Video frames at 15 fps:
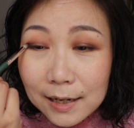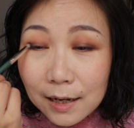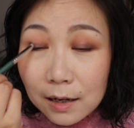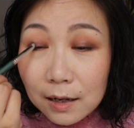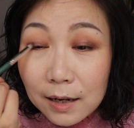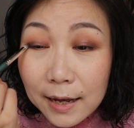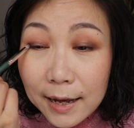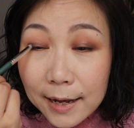
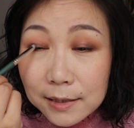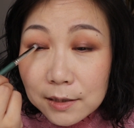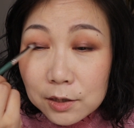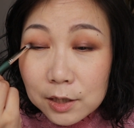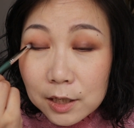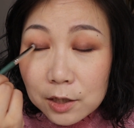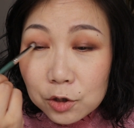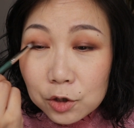Her head
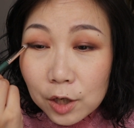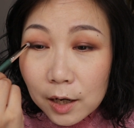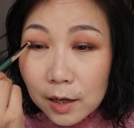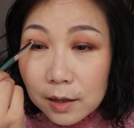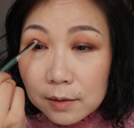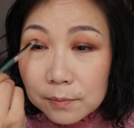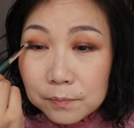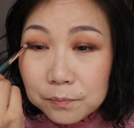
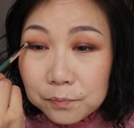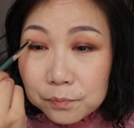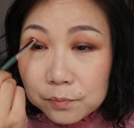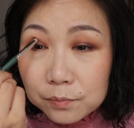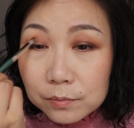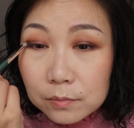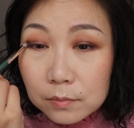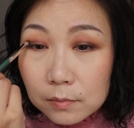teacher,
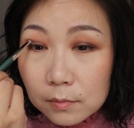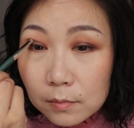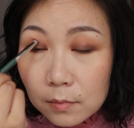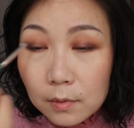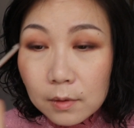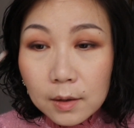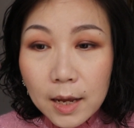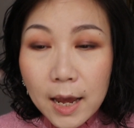
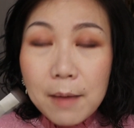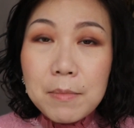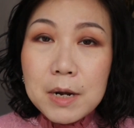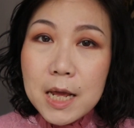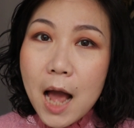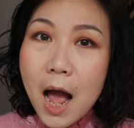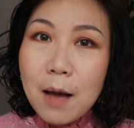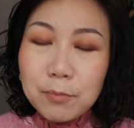
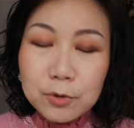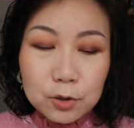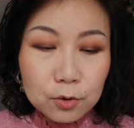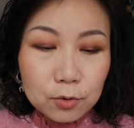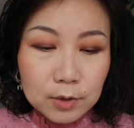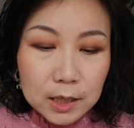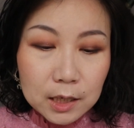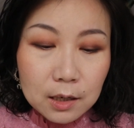Emily,
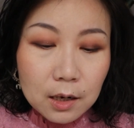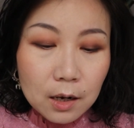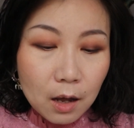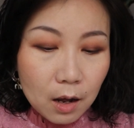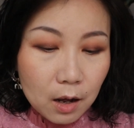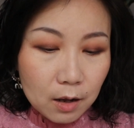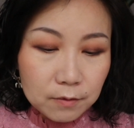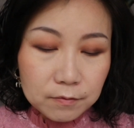absolutely
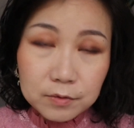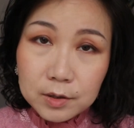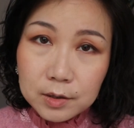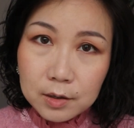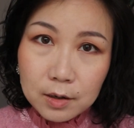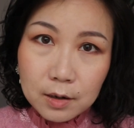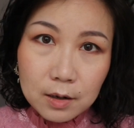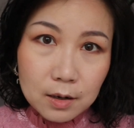loves
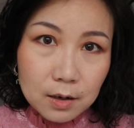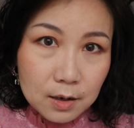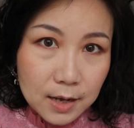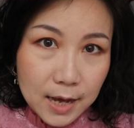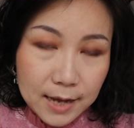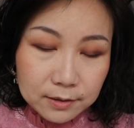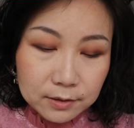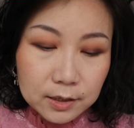her
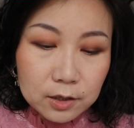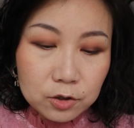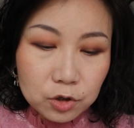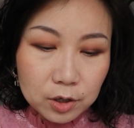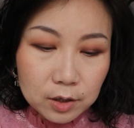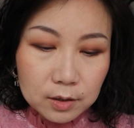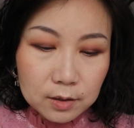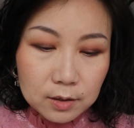head
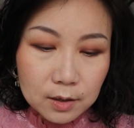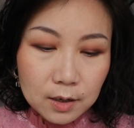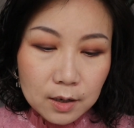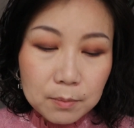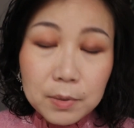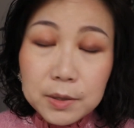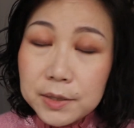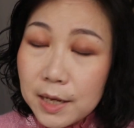teacher,
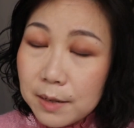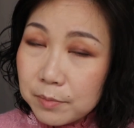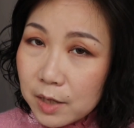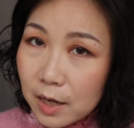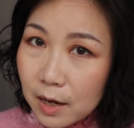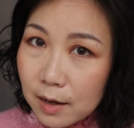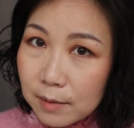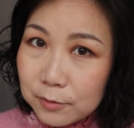but same
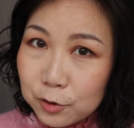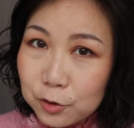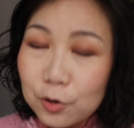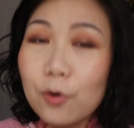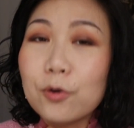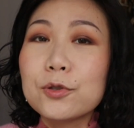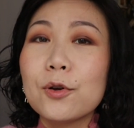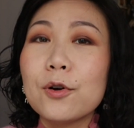time she
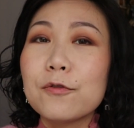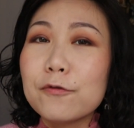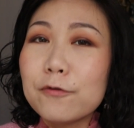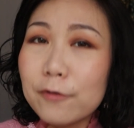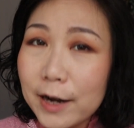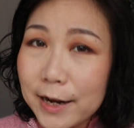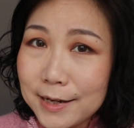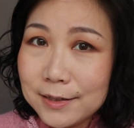also
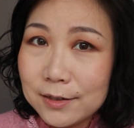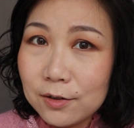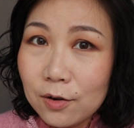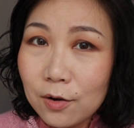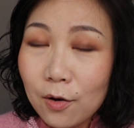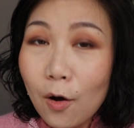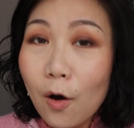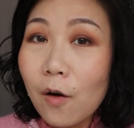afraid
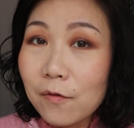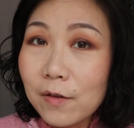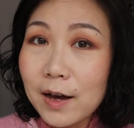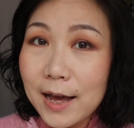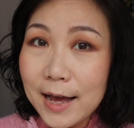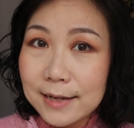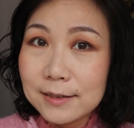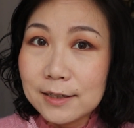of her
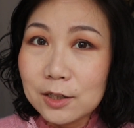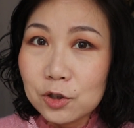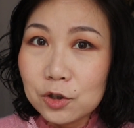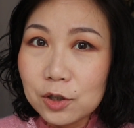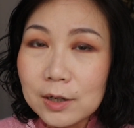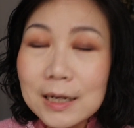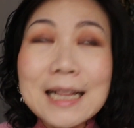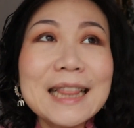head
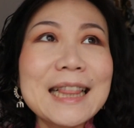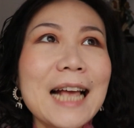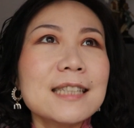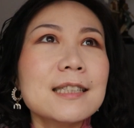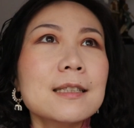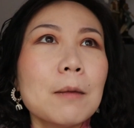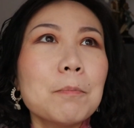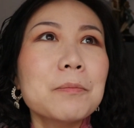teacher. That's
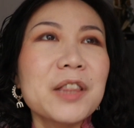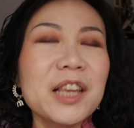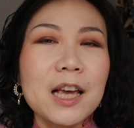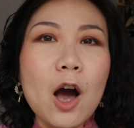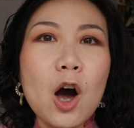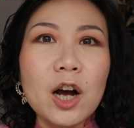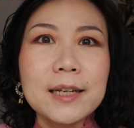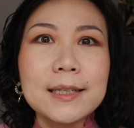something
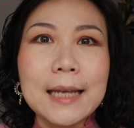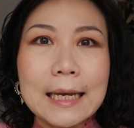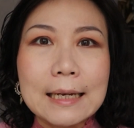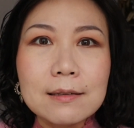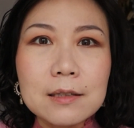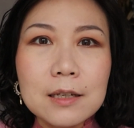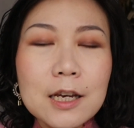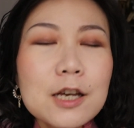I
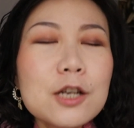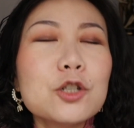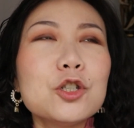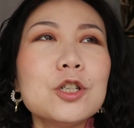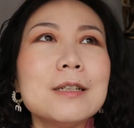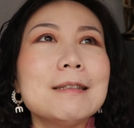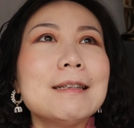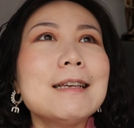need.
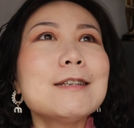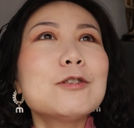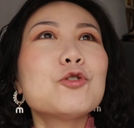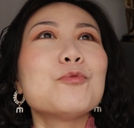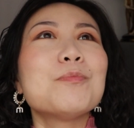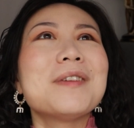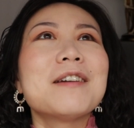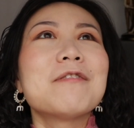She needs
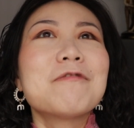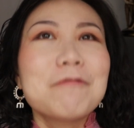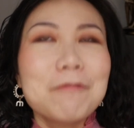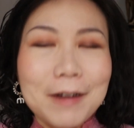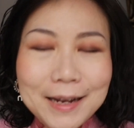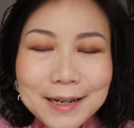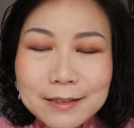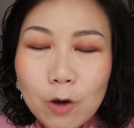to be
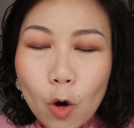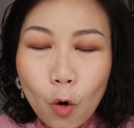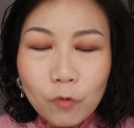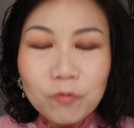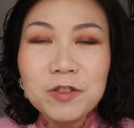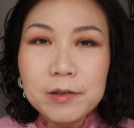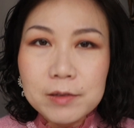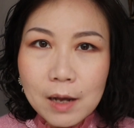afraid
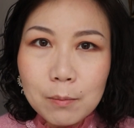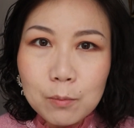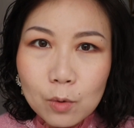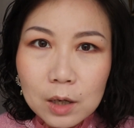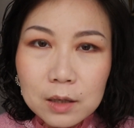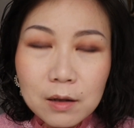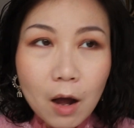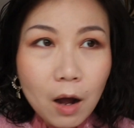of someone.